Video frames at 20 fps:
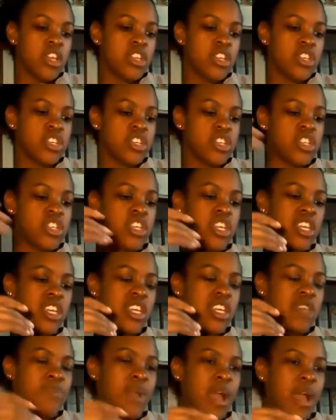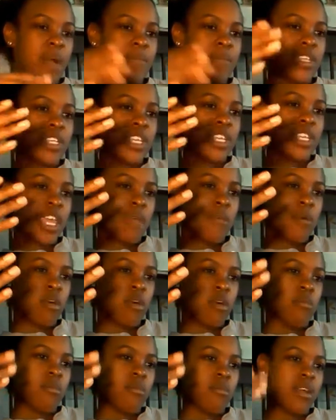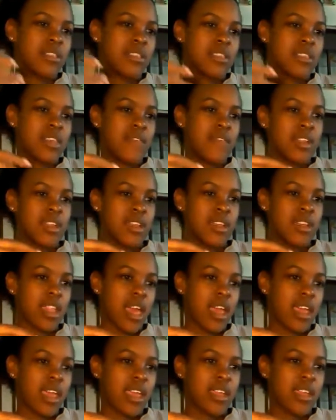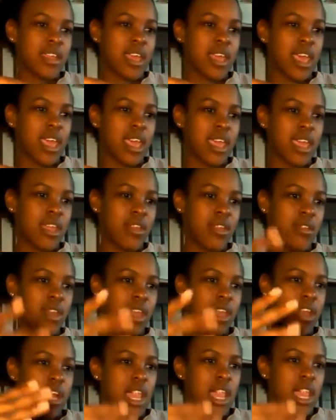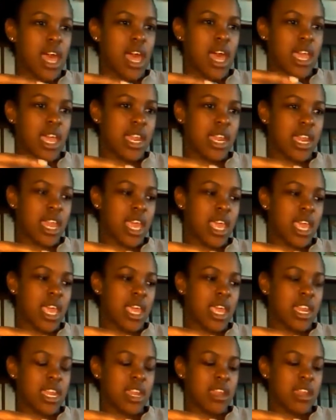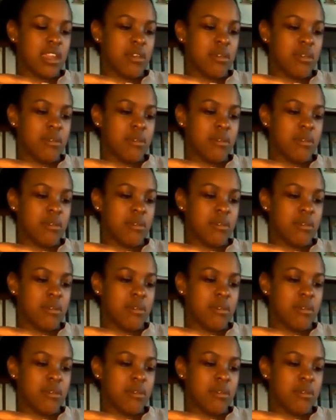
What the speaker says: she came home around 7 o'clock at night or 8 o'clock at night, and